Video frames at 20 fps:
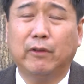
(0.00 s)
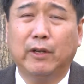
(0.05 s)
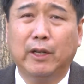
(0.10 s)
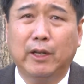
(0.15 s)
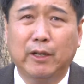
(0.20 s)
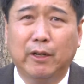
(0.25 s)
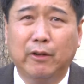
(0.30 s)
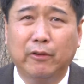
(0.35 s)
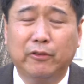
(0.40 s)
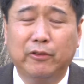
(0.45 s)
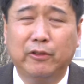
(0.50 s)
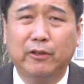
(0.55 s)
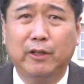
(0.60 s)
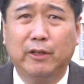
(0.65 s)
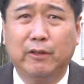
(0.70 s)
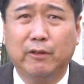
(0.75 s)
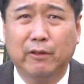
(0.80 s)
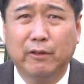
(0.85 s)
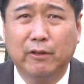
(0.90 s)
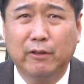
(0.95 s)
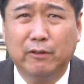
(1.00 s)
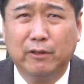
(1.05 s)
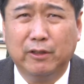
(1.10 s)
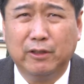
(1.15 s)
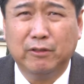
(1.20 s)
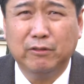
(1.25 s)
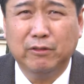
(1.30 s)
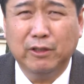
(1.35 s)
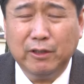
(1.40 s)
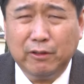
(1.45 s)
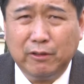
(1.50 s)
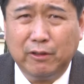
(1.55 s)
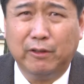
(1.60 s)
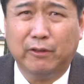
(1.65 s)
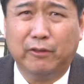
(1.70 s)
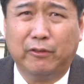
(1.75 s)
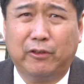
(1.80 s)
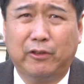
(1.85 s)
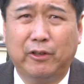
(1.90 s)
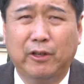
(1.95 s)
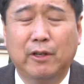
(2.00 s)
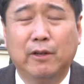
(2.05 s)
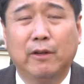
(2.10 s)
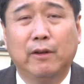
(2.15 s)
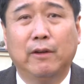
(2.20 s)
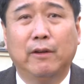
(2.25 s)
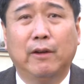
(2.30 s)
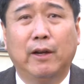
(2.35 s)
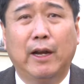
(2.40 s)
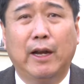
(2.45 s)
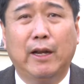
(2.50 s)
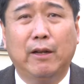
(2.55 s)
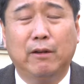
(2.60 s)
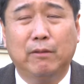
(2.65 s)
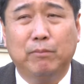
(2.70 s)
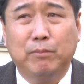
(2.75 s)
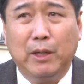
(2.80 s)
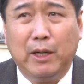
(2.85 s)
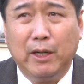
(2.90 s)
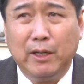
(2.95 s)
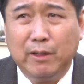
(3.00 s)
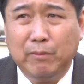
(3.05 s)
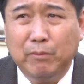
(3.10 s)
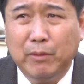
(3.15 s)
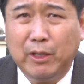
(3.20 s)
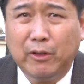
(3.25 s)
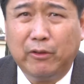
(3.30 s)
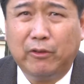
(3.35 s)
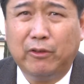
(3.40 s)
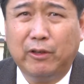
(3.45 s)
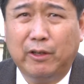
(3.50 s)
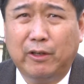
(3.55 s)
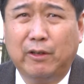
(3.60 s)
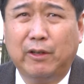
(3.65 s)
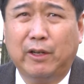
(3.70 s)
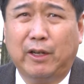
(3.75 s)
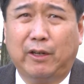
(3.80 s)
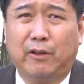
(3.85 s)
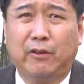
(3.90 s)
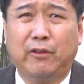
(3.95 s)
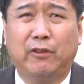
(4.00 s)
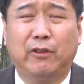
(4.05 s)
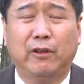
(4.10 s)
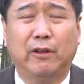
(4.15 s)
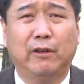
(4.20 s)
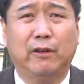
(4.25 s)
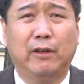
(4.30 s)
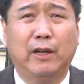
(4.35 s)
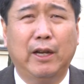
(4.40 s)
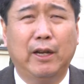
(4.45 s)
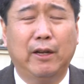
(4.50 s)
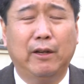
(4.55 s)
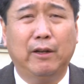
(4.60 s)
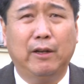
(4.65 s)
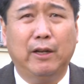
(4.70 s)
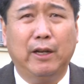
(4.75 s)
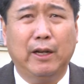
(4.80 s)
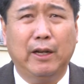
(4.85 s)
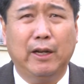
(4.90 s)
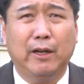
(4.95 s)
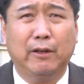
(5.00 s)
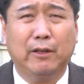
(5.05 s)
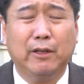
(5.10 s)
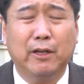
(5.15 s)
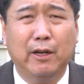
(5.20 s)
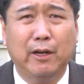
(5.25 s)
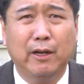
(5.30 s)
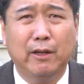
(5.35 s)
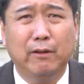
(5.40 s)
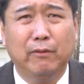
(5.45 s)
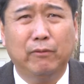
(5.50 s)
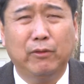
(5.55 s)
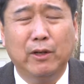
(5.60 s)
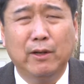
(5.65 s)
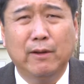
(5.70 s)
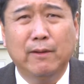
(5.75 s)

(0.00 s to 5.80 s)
They also need to know their glucose and their body mass index, and kind of